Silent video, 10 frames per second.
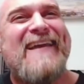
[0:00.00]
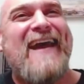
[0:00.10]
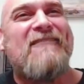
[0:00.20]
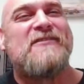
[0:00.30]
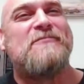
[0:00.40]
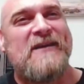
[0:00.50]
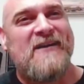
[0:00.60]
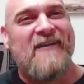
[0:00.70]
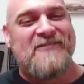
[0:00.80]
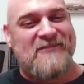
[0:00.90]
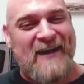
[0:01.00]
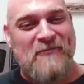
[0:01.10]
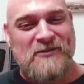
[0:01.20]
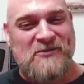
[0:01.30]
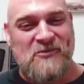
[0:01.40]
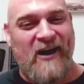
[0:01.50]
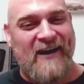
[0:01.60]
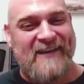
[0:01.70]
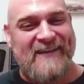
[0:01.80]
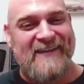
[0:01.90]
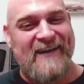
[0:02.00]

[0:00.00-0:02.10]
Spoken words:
they have a spin-off of that with The Rock and